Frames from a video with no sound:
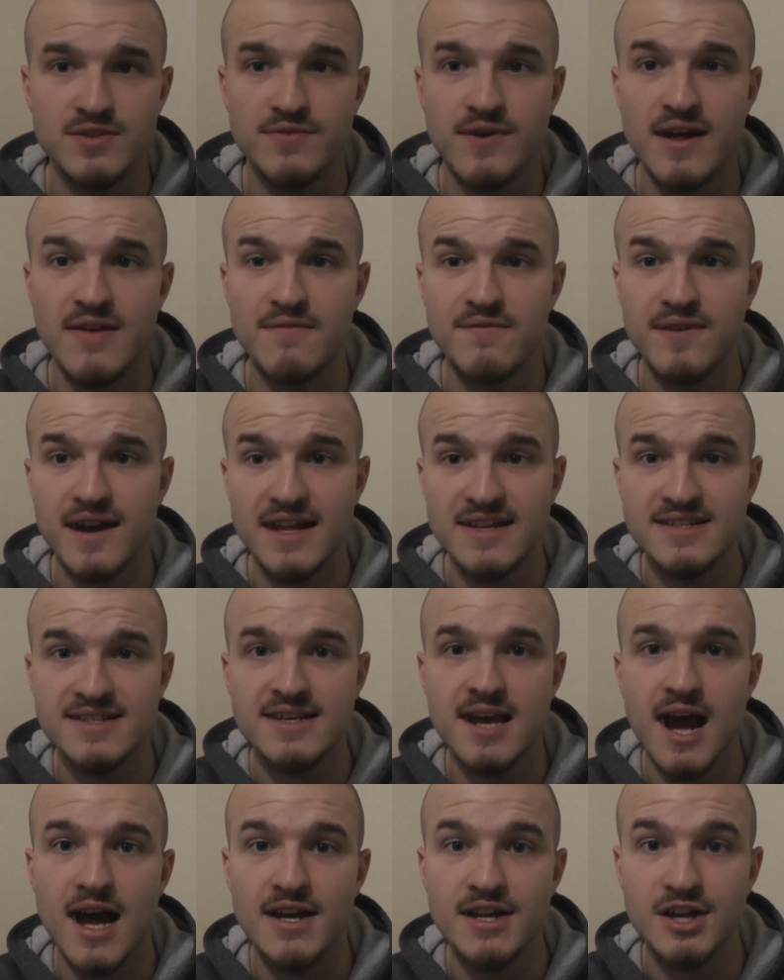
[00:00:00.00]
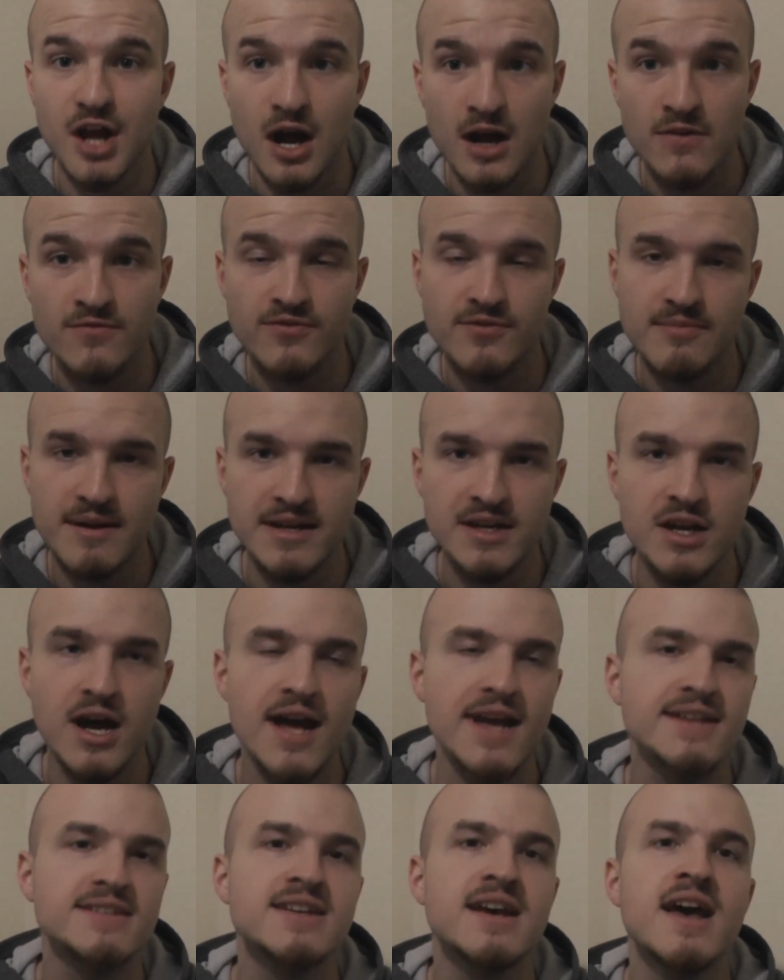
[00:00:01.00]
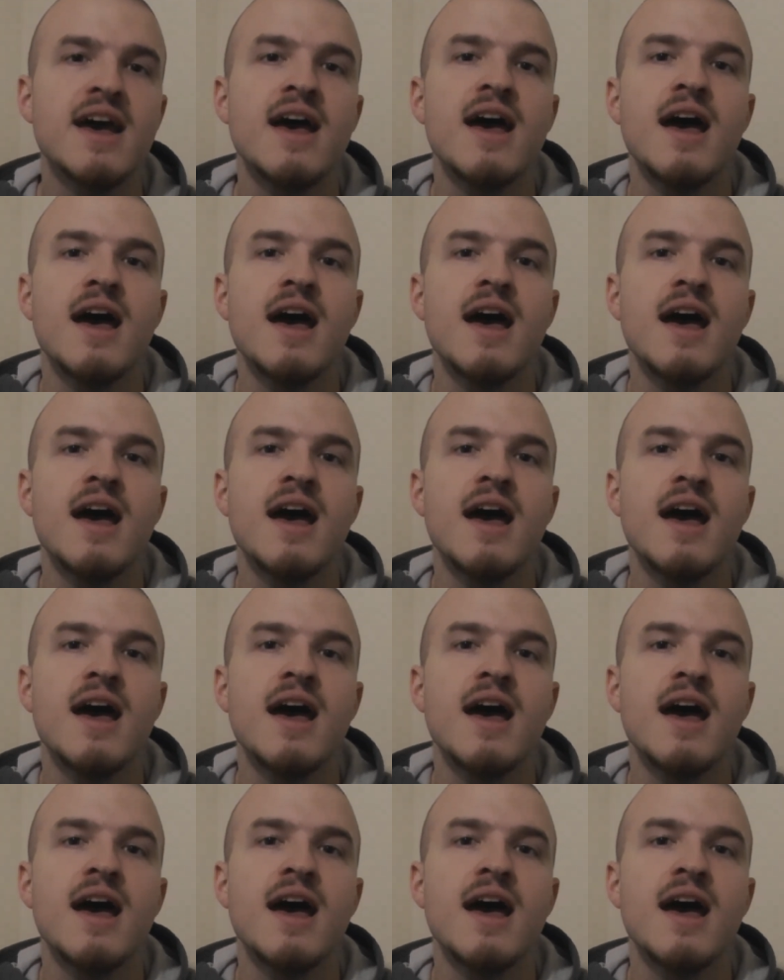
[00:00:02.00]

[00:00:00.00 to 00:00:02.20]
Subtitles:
with Valencia and Young for Man United.